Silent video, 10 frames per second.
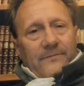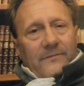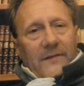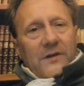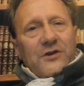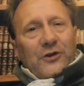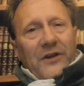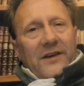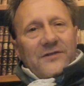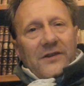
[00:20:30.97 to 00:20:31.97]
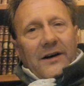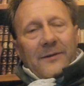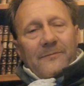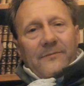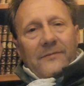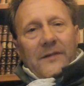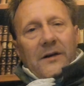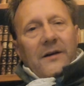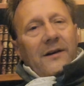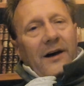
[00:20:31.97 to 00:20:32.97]
Until next time,
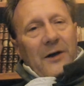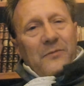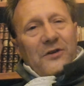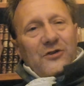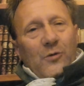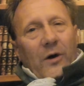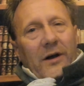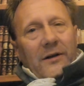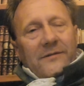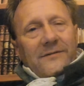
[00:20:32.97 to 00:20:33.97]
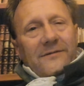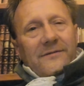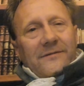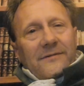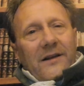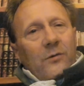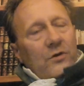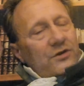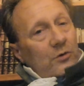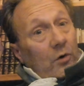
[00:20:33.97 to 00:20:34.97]
I bid you well and
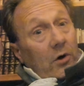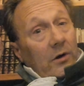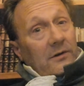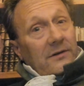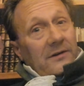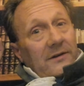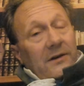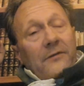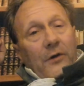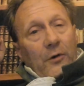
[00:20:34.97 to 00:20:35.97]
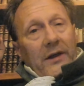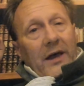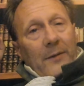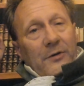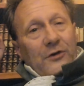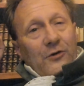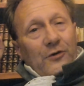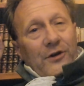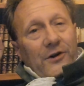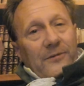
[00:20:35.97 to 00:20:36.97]
wish you all a very happy New Year.